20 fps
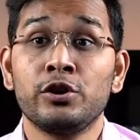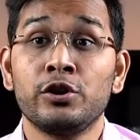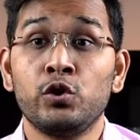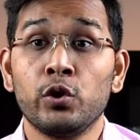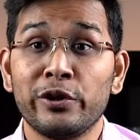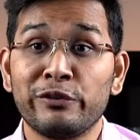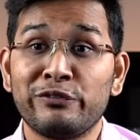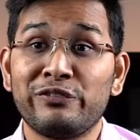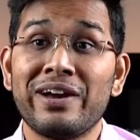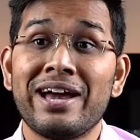
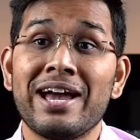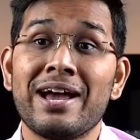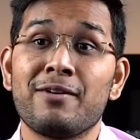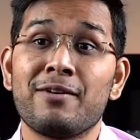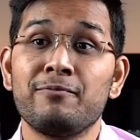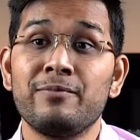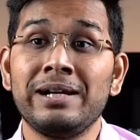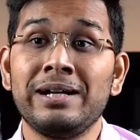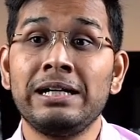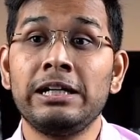UEFA
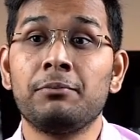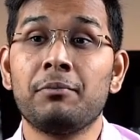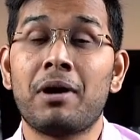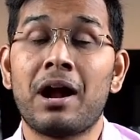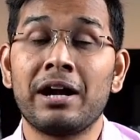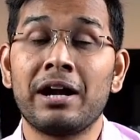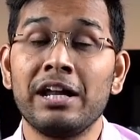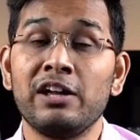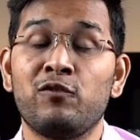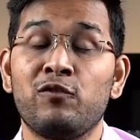have been
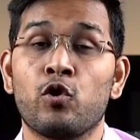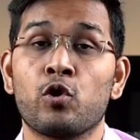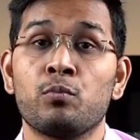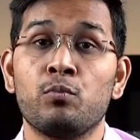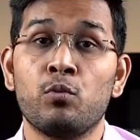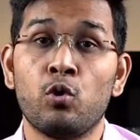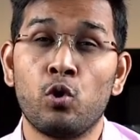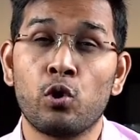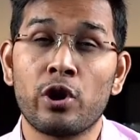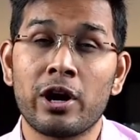demanding for
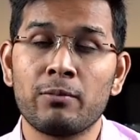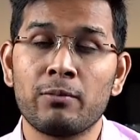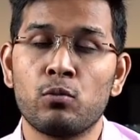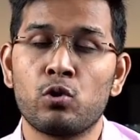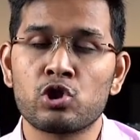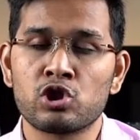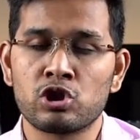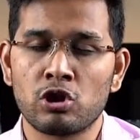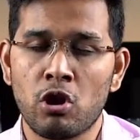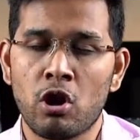more and
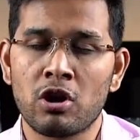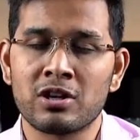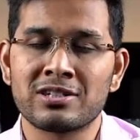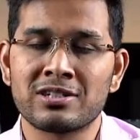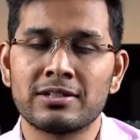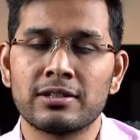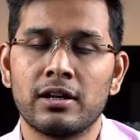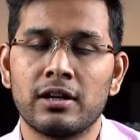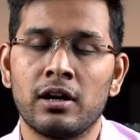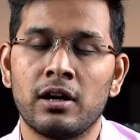more slots
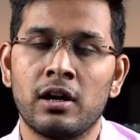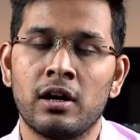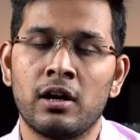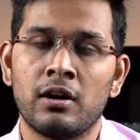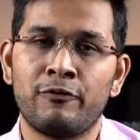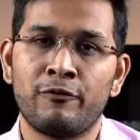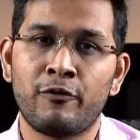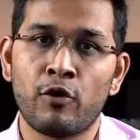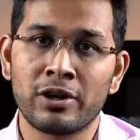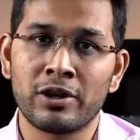
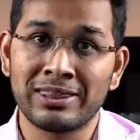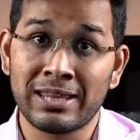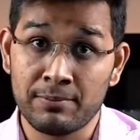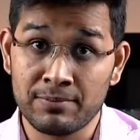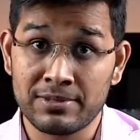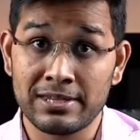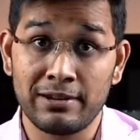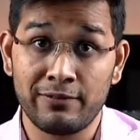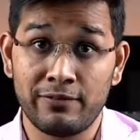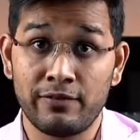for
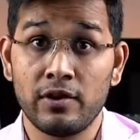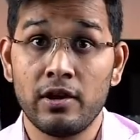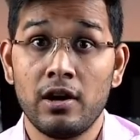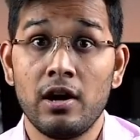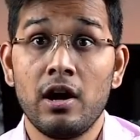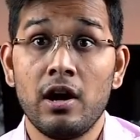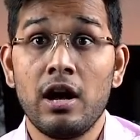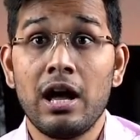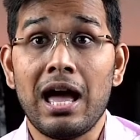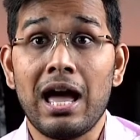themselves,
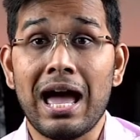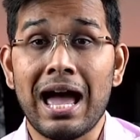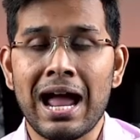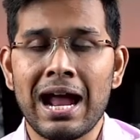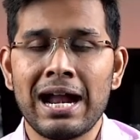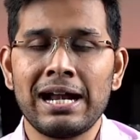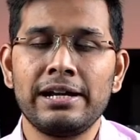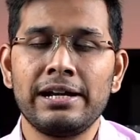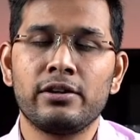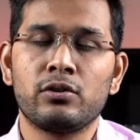
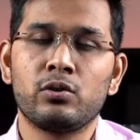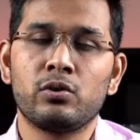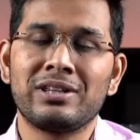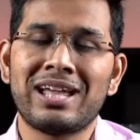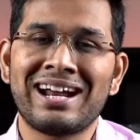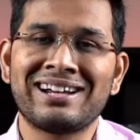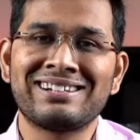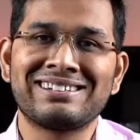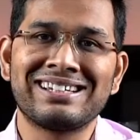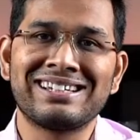and you know
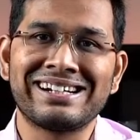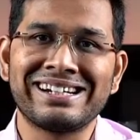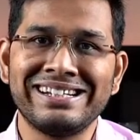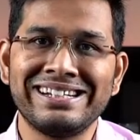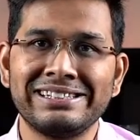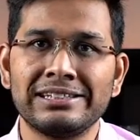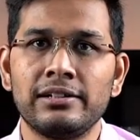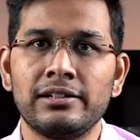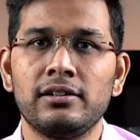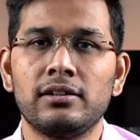that's the
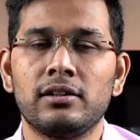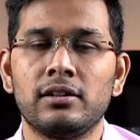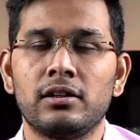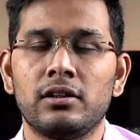reason